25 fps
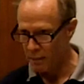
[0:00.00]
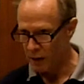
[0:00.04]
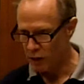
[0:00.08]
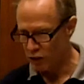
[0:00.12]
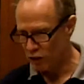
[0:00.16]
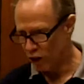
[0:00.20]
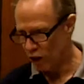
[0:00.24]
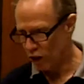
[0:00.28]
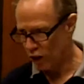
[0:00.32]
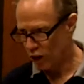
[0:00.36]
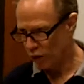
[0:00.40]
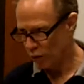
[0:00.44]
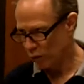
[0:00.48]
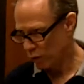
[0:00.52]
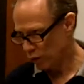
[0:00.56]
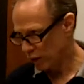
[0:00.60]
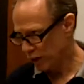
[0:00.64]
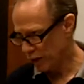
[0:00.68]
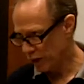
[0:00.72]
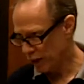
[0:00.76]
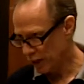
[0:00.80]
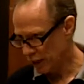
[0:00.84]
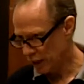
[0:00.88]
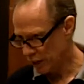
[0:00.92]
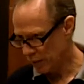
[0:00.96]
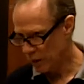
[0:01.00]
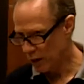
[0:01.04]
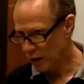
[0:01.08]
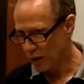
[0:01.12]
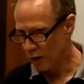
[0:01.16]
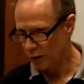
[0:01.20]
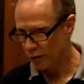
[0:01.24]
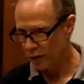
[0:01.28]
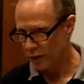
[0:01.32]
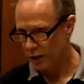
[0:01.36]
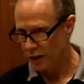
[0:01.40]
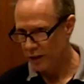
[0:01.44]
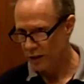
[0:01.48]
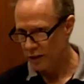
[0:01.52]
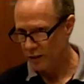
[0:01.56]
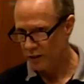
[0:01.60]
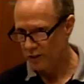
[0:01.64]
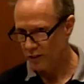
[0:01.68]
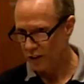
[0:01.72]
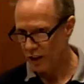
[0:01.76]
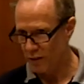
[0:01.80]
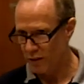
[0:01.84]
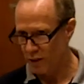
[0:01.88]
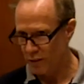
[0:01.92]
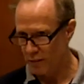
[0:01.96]
My talk will take about
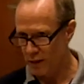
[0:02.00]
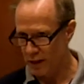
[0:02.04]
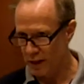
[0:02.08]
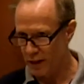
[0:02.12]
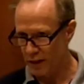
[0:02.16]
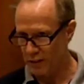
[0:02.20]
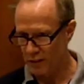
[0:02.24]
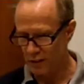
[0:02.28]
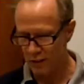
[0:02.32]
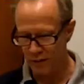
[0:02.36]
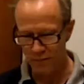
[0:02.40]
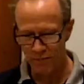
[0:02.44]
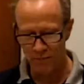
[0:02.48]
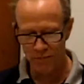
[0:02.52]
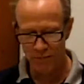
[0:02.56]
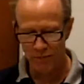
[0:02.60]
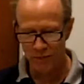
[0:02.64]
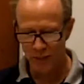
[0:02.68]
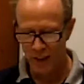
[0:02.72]
7 minutes.